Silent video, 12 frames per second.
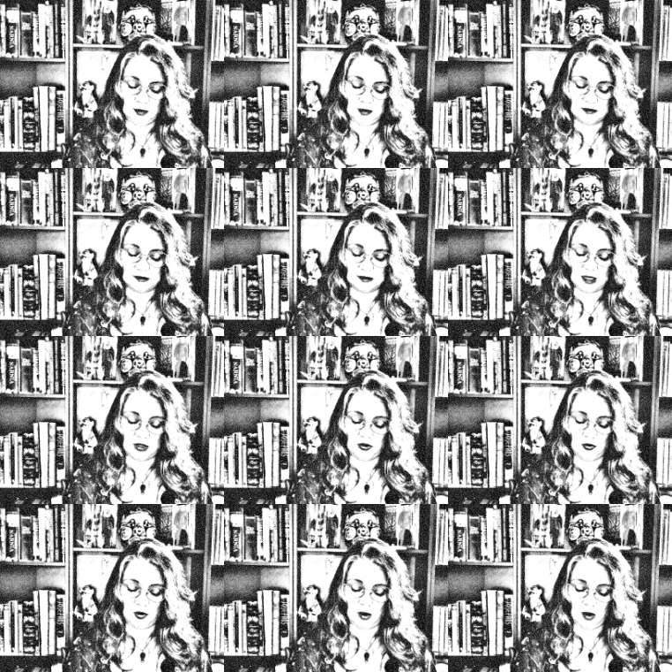Set
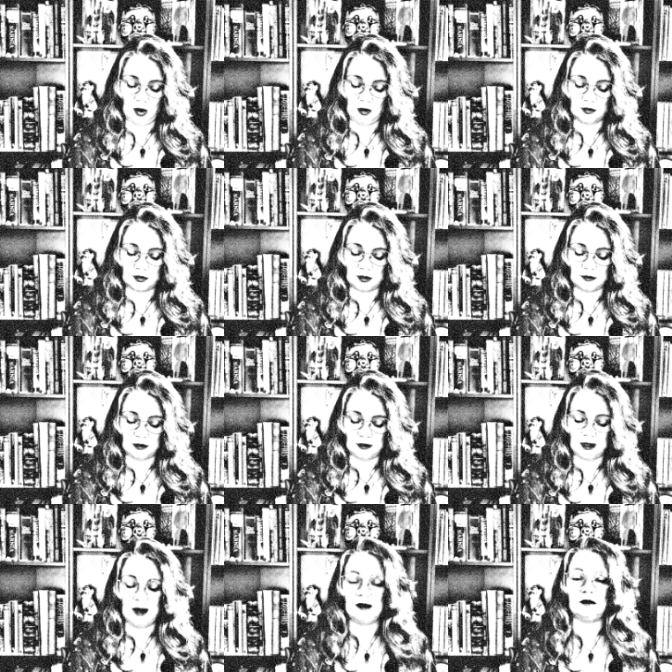your heart on the
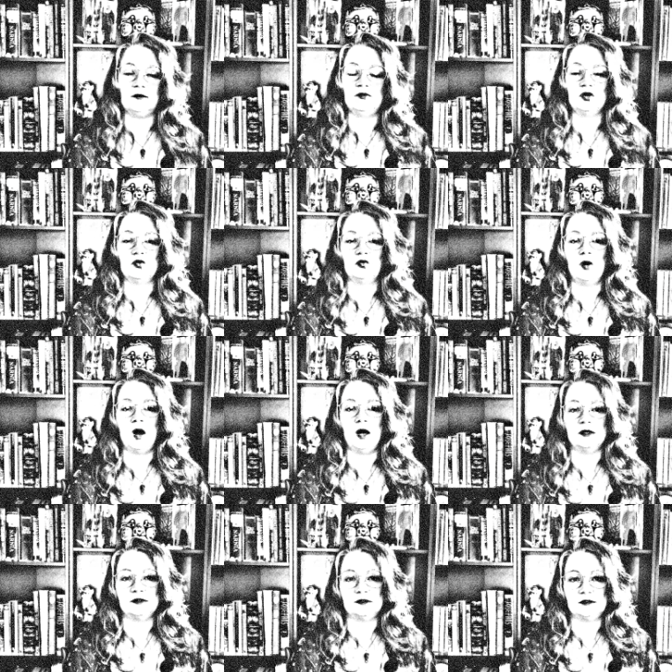light of the
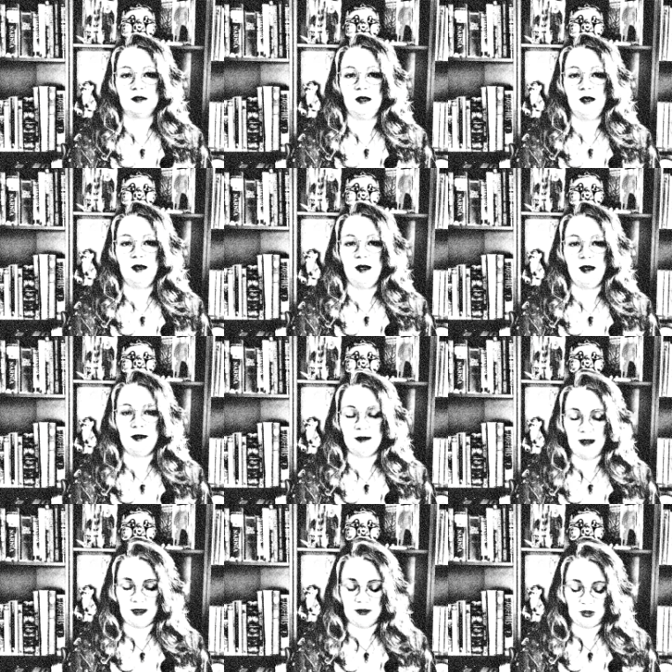cross and
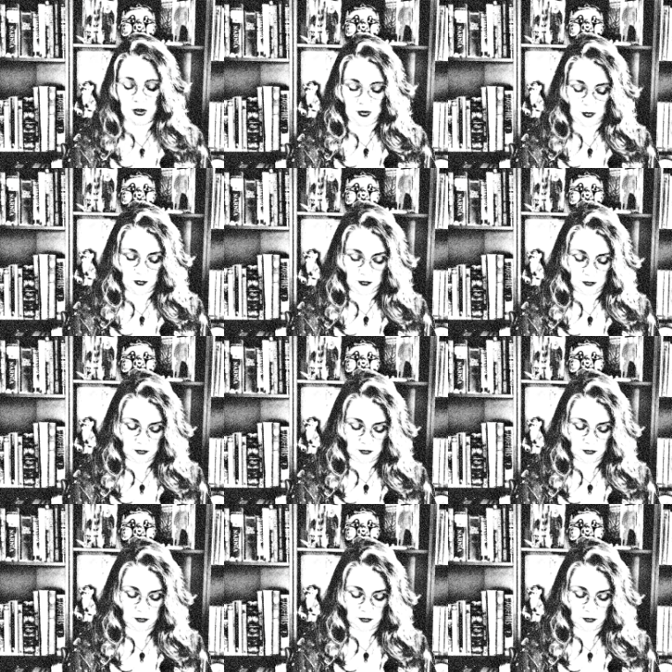let go.